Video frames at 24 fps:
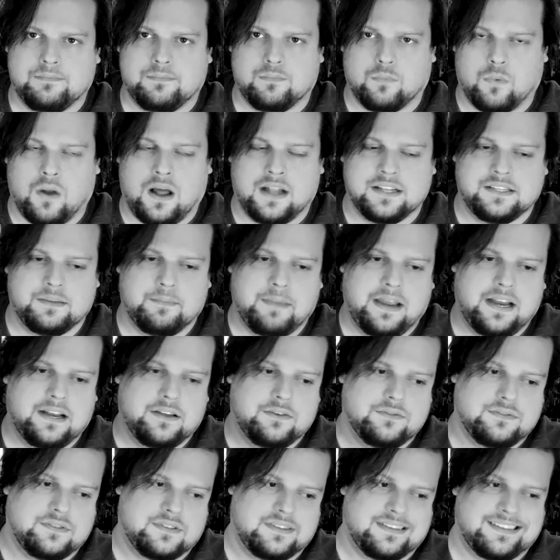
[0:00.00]
Rotten
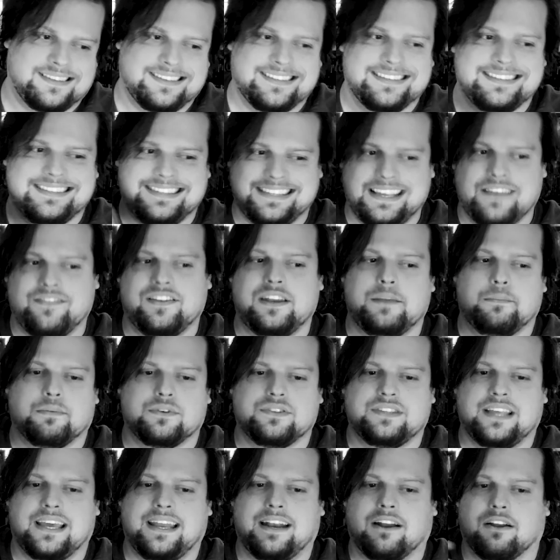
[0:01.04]
Tomatoes,
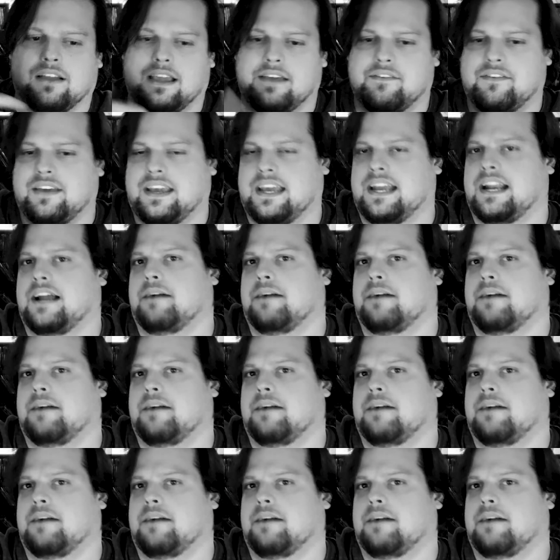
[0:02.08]
70% are giving it